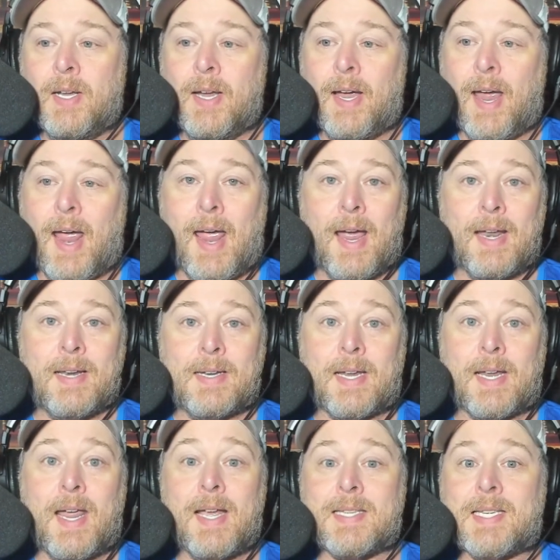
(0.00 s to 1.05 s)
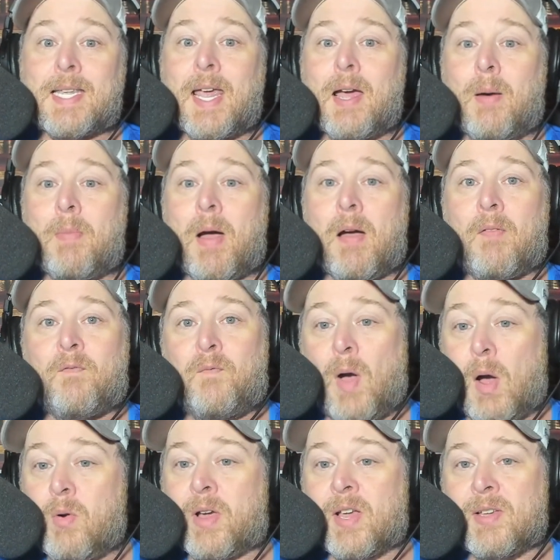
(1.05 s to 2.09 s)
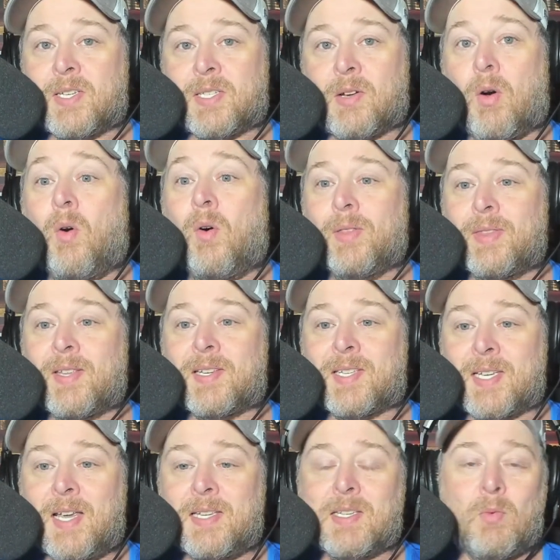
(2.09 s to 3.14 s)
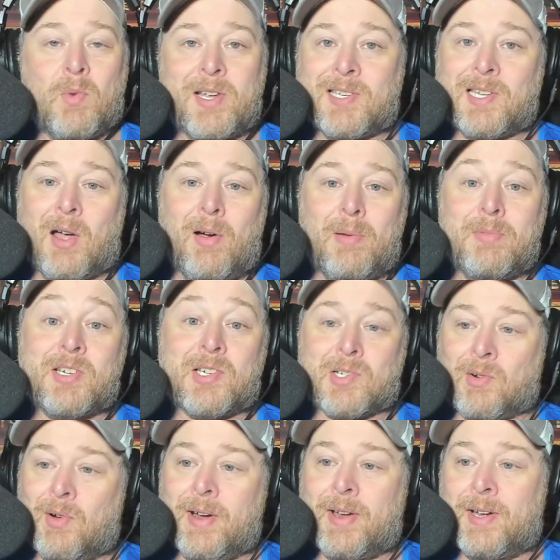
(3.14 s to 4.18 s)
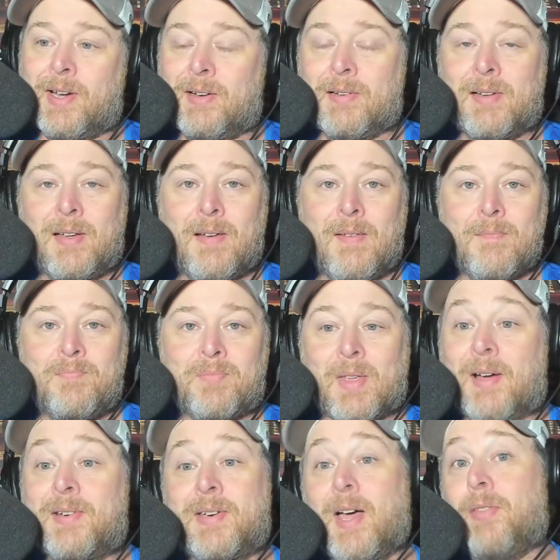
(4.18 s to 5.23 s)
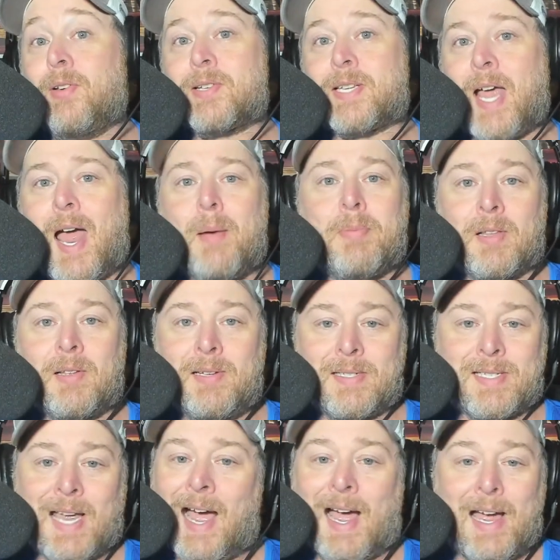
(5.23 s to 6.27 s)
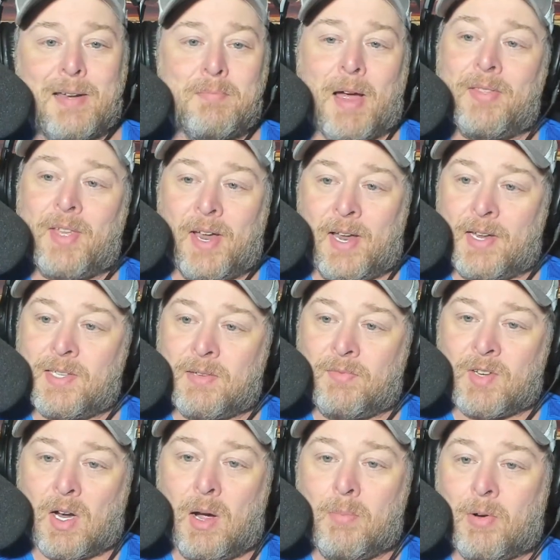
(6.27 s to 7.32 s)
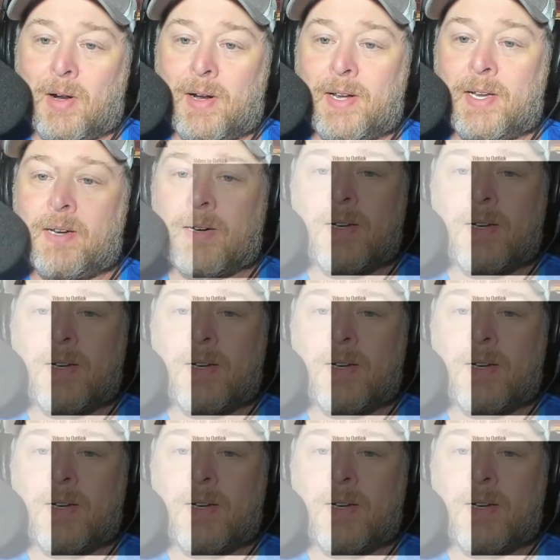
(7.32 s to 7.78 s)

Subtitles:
and gets him focused on the season. We saw him destroy another tablet, died by the hands of Tom Brady.